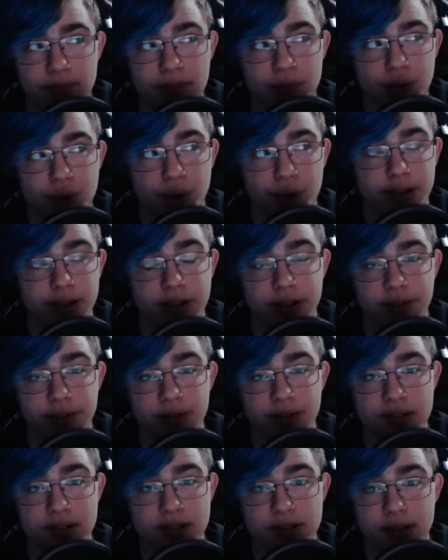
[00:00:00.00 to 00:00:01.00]
don't identify
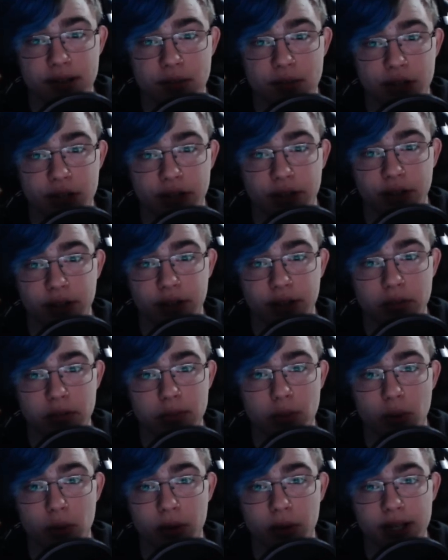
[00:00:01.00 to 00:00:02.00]
as the same gender they were
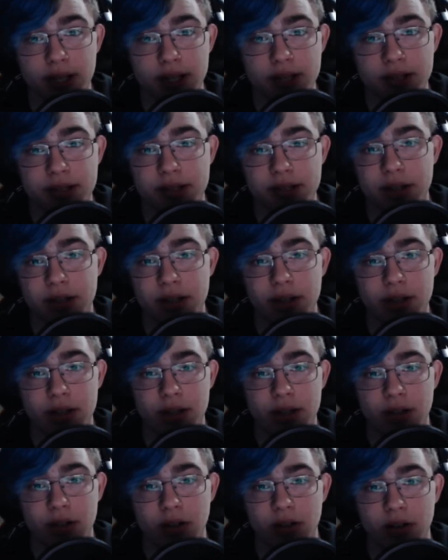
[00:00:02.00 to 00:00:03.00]
born as,
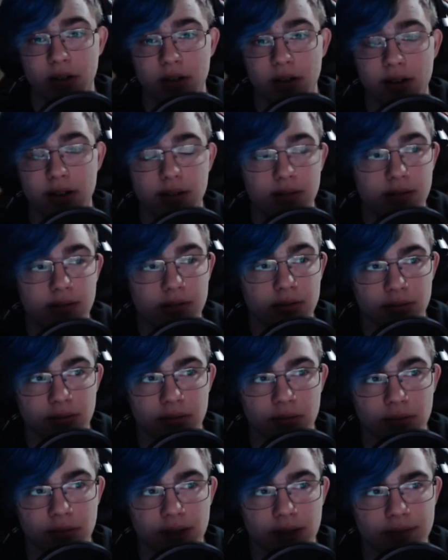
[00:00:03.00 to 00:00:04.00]
or
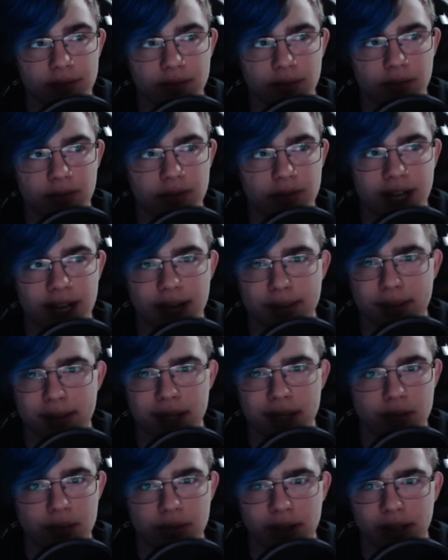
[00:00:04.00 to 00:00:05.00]
whatever
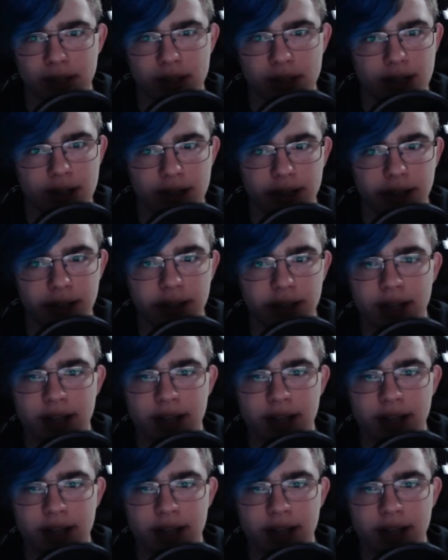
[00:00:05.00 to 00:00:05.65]
topic you want to call it.